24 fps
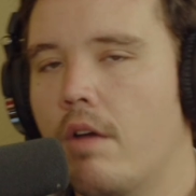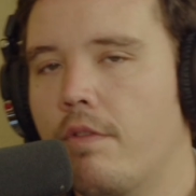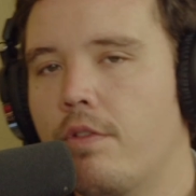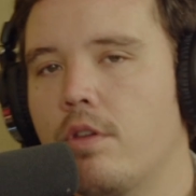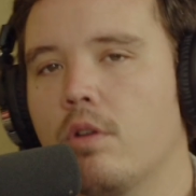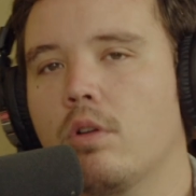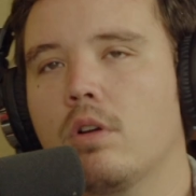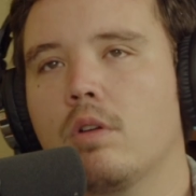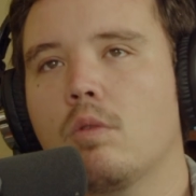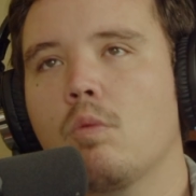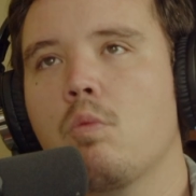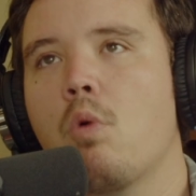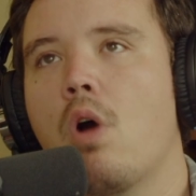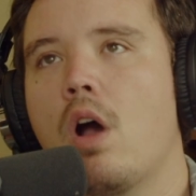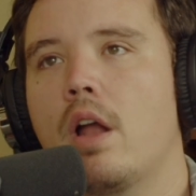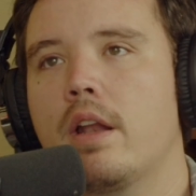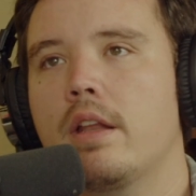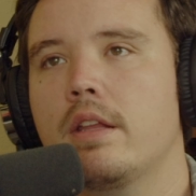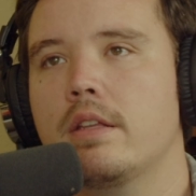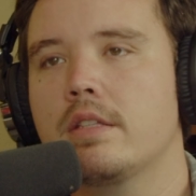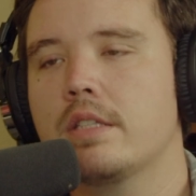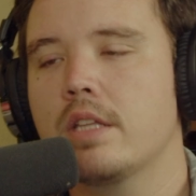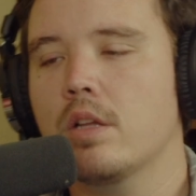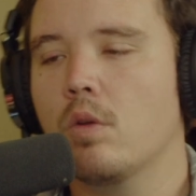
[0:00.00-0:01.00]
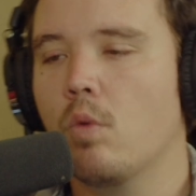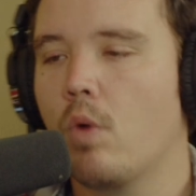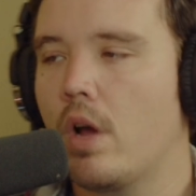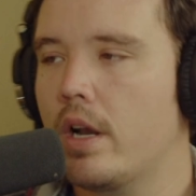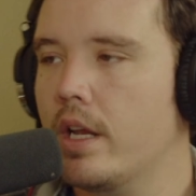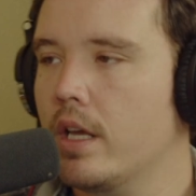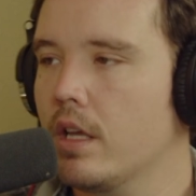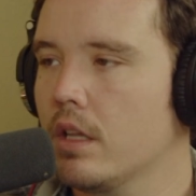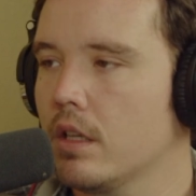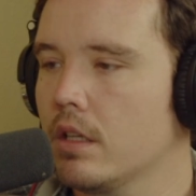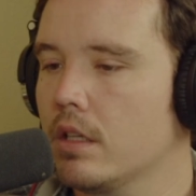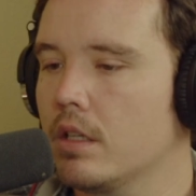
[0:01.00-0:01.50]
if you're still
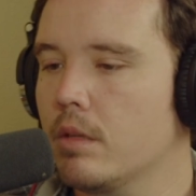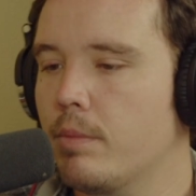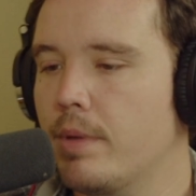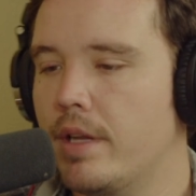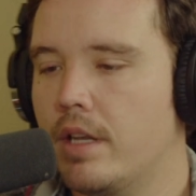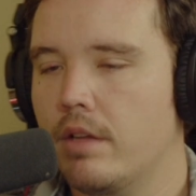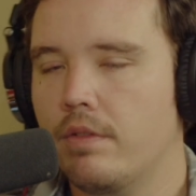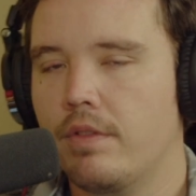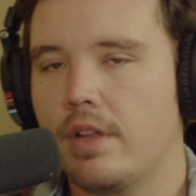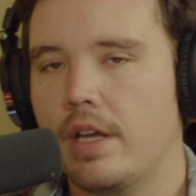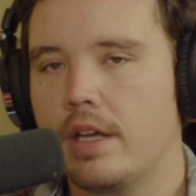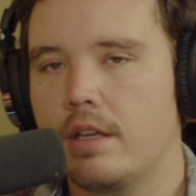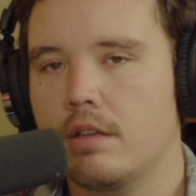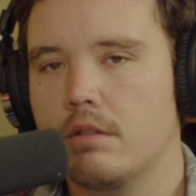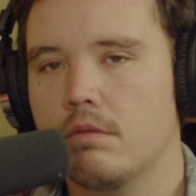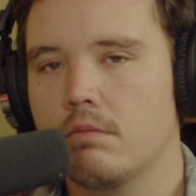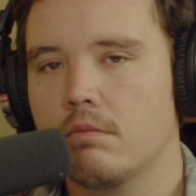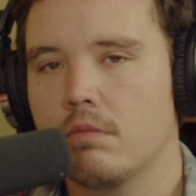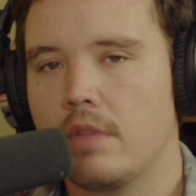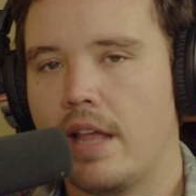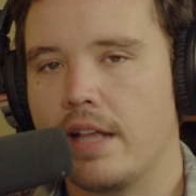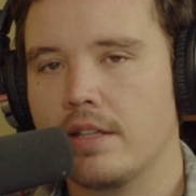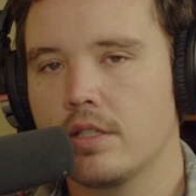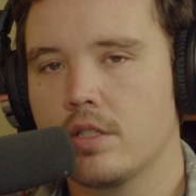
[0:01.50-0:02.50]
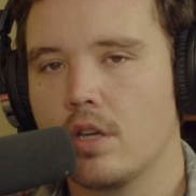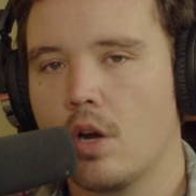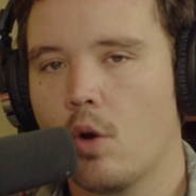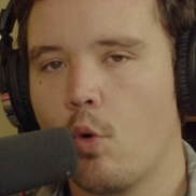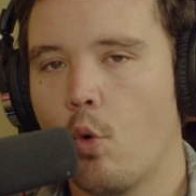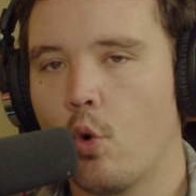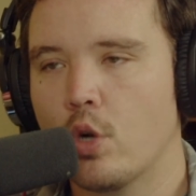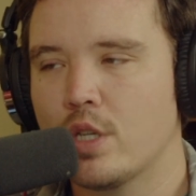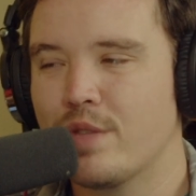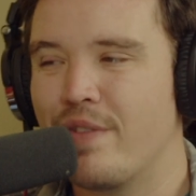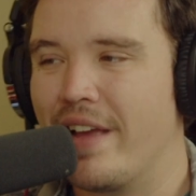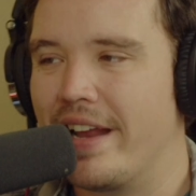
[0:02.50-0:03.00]
wanting a little bit of like that Star
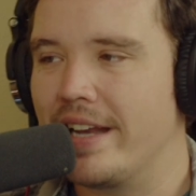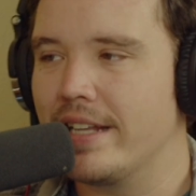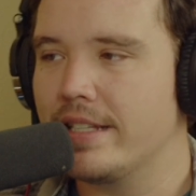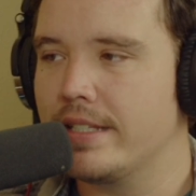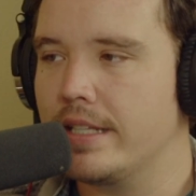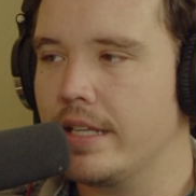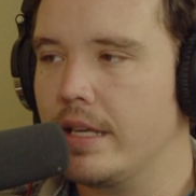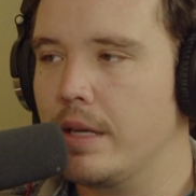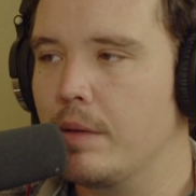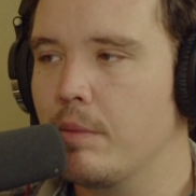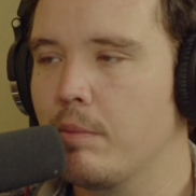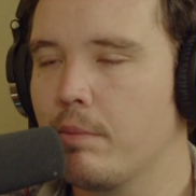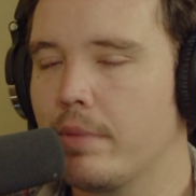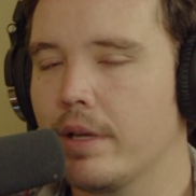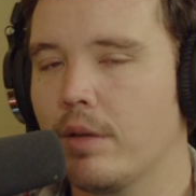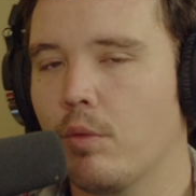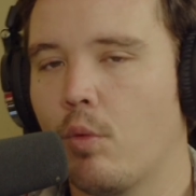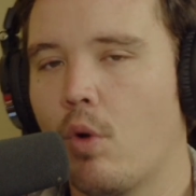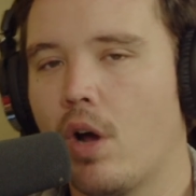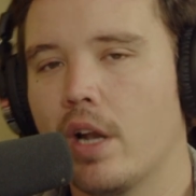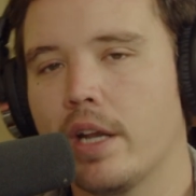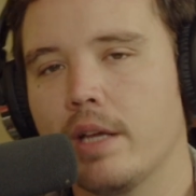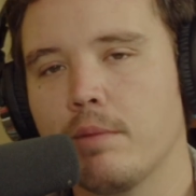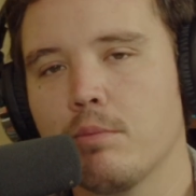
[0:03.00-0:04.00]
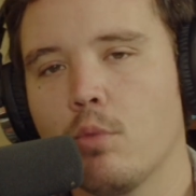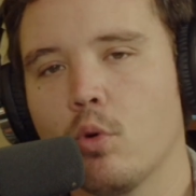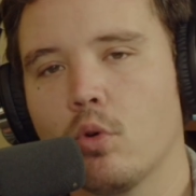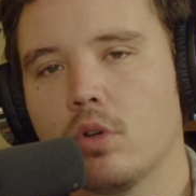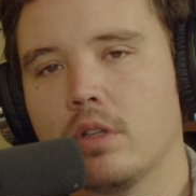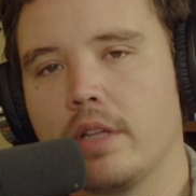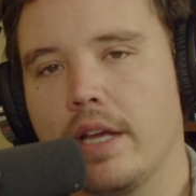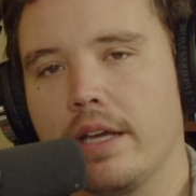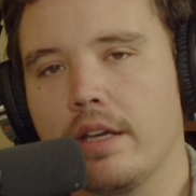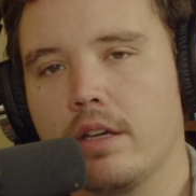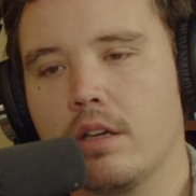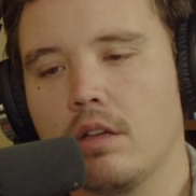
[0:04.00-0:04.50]
Wars fantasy, but wanting more
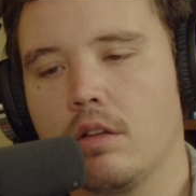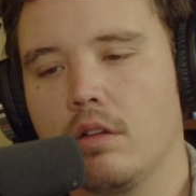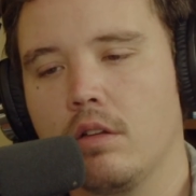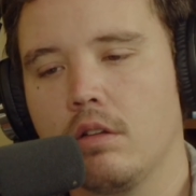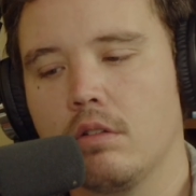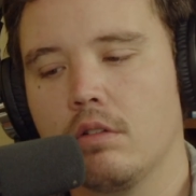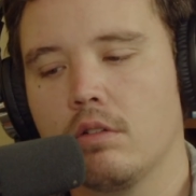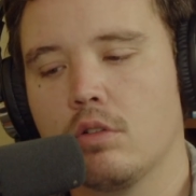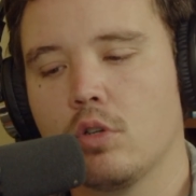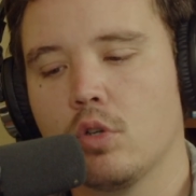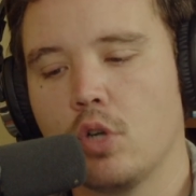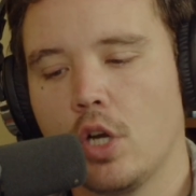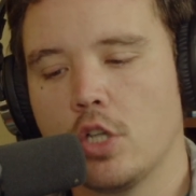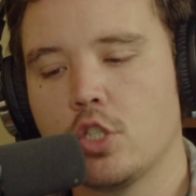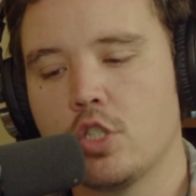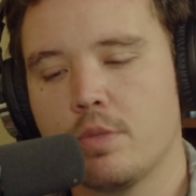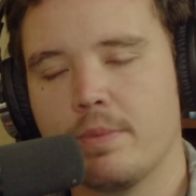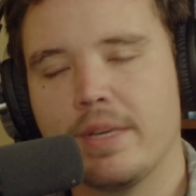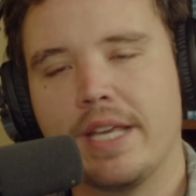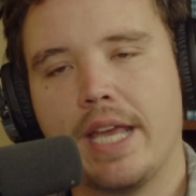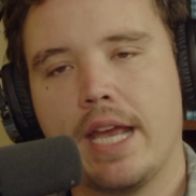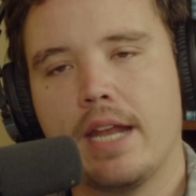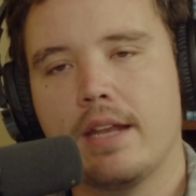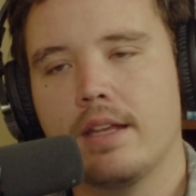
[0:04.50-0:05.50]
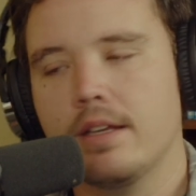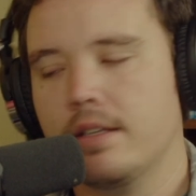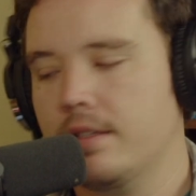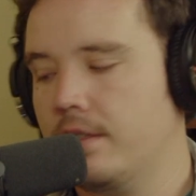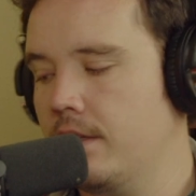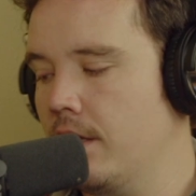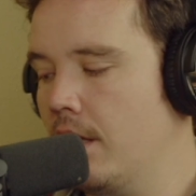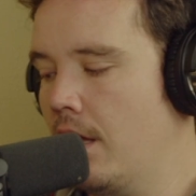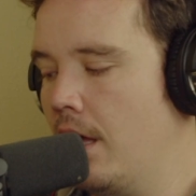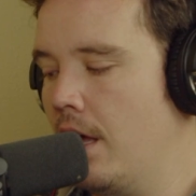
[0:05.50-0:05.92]
like crunch mechanics,